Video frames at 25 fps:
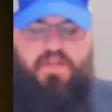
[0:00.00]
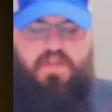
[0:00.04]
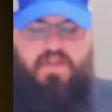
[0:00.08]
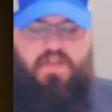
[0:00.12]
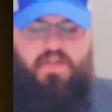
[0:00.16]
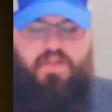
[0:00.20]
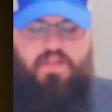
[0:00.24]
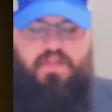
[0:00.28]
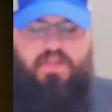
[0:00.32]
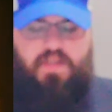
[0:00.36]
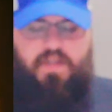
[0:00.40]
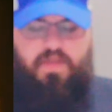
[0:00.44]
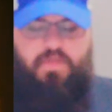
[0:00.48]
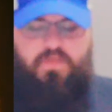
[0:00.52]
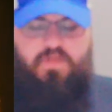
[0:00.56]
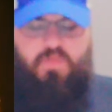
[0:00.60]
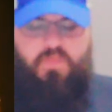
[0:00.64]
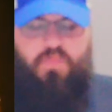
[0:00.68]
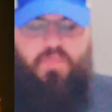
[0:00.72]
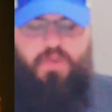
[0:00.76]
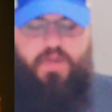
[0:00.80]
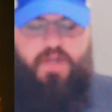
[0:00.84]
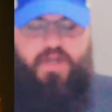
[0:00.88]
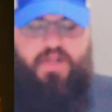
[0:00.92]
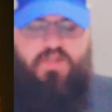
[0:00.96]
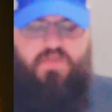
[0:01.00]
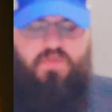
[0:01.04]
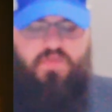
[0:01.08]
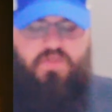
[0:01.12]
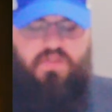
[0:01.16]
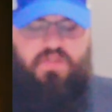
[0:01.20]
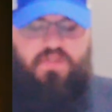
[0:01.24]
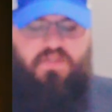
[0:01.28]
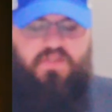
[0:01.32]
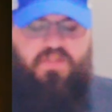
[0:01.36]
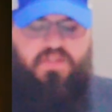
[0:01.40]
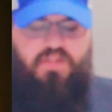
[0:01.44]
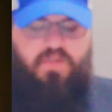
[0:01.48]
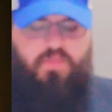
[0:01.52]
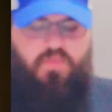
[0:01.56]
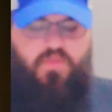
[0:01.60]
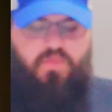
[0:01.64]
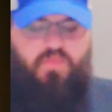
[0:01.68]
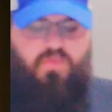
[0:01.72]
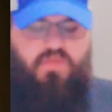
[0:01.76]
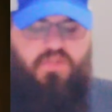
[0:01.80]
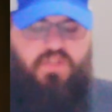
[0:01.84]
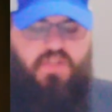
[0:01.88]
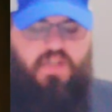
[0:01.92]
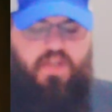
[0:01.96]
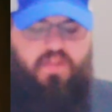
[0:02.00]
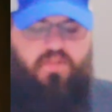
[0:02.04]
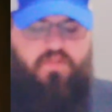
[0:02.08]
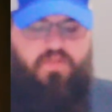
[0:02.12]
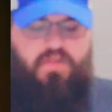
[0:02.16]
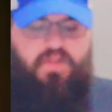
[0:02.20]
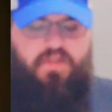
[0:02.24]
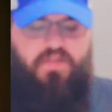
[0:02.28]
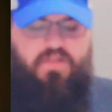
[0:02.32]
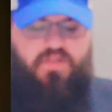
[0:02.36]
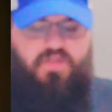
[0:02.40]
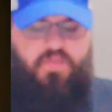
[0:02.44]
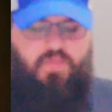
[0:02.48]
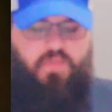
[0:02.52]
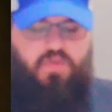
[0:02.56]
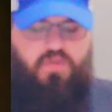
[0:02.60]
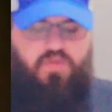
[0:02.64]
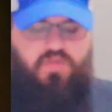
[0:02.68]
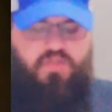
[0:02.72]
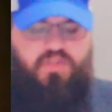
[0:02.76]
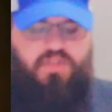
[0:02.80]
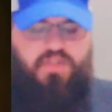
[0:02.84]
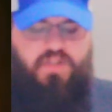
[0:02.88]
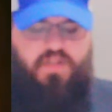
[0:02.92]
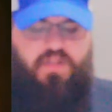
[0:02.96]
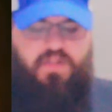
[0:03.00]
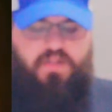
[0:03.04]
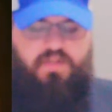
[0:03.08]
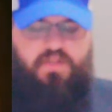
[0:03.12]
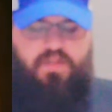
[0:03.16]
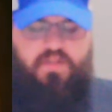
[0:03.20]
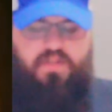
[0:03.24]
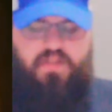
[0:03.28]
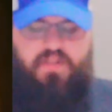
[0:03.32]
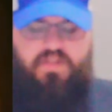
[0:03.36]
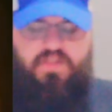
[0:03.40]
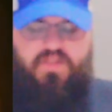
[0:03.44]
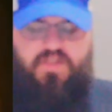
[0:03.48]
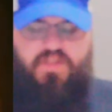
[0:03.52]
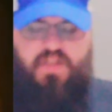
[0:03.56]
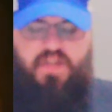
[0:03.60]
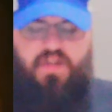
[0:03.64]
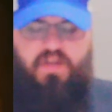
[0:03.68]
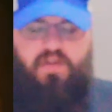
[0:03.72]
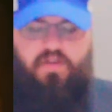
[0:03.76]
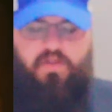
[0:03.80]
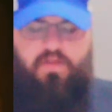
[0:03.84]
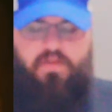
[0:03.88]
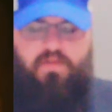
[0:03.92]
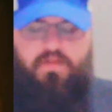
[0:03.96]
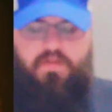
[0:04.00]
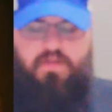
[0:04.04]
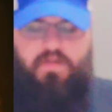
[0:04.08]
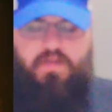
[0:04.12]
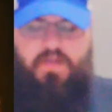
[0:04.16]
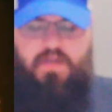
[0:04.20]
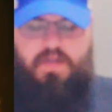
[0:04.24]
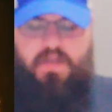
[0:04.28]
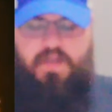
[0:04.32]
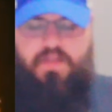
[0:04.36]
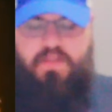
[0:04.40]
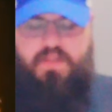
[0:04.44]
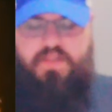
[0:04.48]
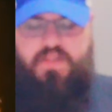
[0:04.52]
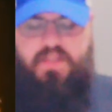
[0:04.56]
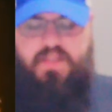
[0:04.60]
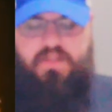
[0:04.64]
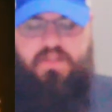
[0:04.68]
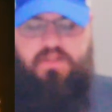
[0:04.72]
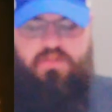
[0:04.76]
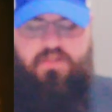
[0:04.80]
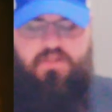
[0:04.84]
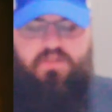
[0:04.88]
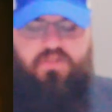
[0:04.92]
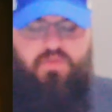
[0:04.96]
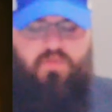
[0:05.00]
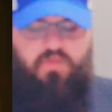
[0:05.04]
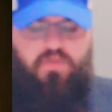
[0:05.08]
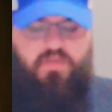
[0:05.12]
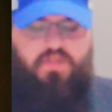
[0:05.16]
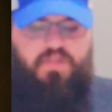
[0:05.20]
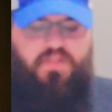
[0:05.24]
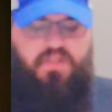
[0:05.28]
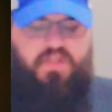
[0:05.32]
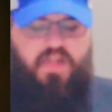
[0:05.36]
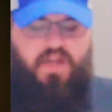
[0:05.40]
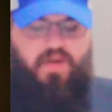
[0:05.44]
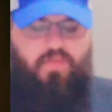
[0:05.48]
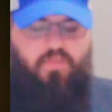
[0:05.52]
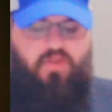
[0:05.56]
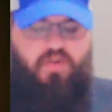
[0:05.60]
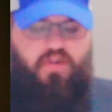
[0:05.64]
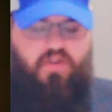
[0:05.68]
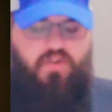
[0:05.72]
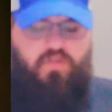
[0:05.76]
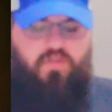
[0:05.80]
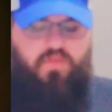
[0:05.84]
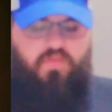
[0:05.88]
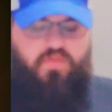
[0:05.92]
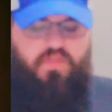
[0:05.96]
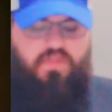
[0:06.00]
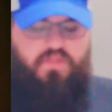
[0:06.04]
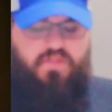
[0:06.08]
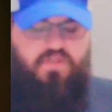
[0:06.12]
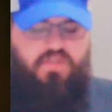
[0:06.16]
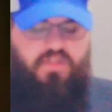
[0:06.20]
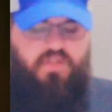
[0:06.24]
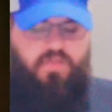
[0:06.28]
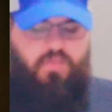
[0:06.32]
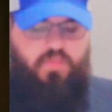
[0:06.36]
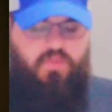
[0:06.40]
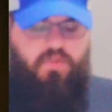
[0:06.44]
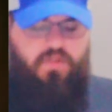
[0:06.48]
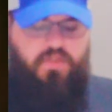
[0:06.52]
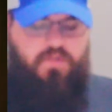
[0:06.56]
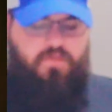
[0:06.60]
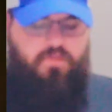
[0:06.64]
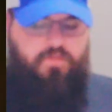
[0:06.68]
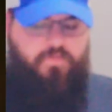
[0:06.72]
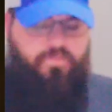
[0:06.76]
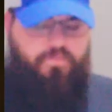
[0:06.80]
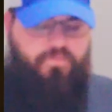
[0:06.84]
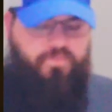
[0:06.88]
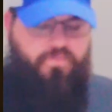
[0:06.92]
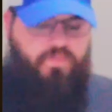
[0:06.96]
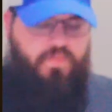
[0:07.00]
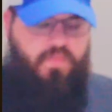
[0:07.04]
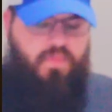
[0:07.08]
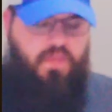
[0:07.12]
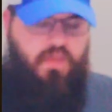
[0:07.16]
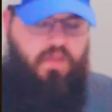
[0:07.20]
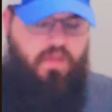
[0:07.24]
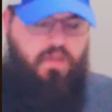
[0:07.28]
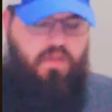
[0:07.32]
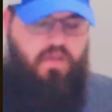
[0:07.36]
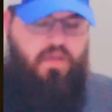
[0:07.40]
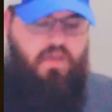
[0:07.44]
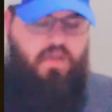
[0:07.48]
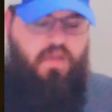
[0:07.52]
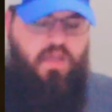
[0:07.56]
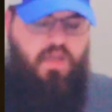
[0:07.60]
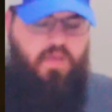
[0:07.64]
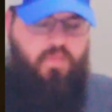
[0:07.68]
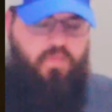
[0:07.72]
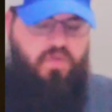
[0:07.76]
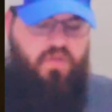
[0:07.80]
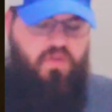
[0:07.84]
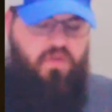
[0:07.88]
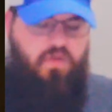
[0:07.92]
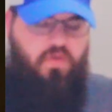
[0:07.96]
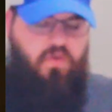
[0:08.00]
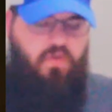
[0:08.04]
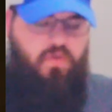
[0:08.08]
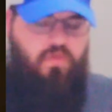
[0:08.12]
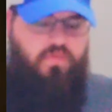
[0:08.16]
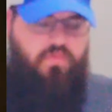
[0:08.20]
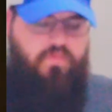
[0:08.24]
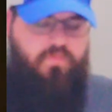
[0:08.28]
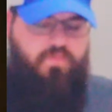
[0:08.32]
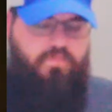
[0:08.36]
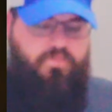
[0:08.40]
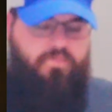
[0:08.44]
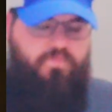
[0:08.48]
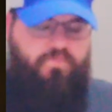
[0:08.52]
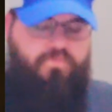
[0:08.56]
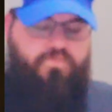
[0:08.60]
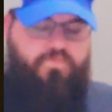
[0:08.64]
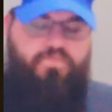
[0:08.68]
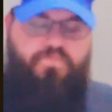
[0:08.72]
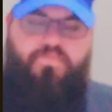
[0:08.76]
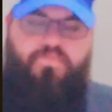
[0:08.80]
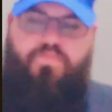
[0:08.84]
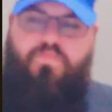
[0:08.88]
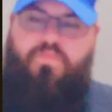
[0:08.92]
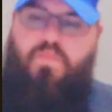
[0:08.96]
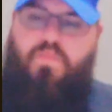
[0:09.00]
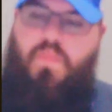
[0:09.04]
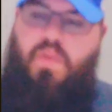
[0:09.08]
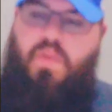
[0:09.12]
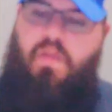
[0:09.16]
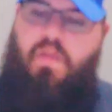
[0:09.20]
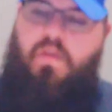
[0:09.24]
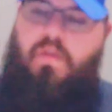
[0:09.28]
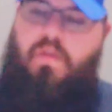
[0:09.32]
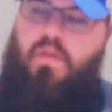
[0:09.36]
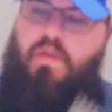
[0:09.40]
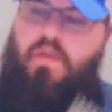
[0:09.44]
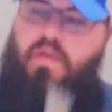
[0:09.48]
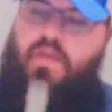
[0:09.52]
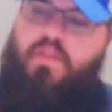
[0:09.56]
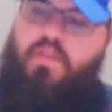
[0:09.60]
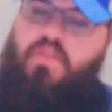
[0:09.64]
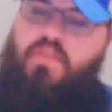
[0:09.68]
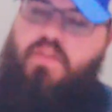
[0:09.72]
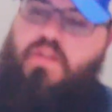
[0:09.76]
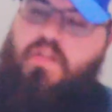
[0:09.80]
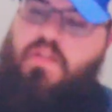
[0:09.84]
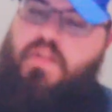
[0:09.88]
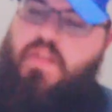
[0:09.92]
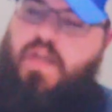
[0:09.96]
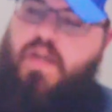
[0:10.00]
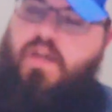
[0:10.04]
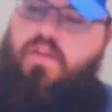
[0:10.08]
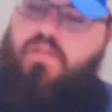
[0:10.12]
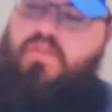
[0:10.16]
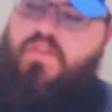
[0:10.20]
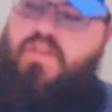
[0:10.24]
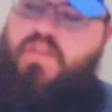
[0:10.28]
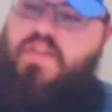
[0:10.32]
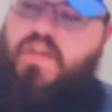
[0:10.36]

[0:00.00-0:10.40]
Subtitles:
And it came to pass, when the assembly was gathered against Moshe and against Aaron, that they looked toward the tabernacle of the assembly, and behold, the cloud